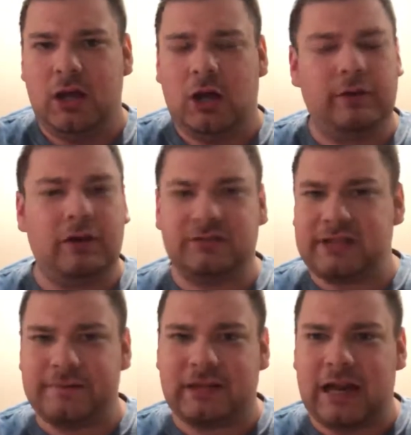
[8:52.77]
Although
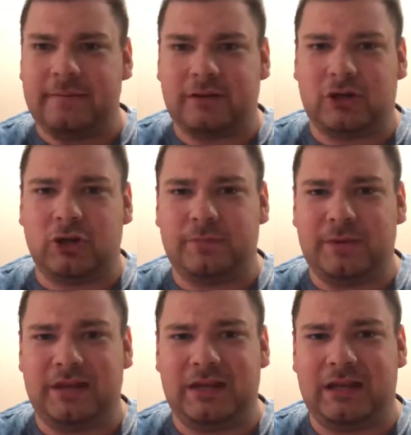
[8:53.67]
sometimes it could
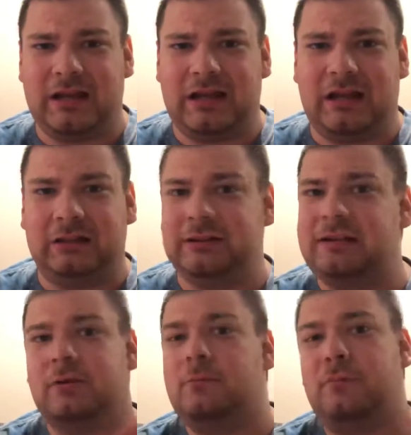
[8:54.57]
be a
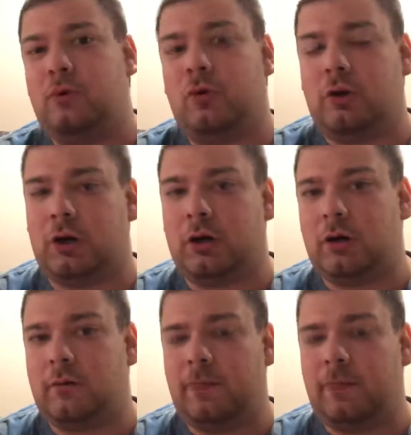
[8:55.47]
little more,